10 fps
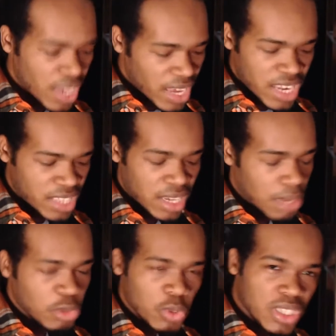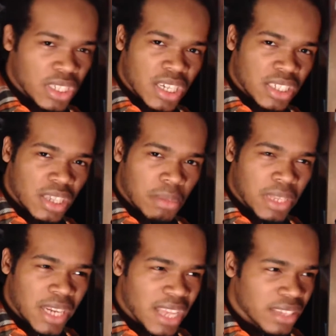anytime Twitch does
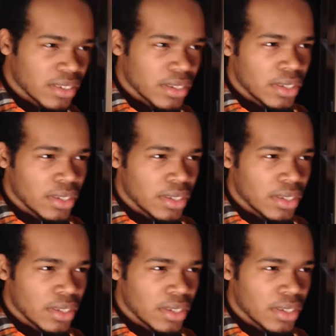something that's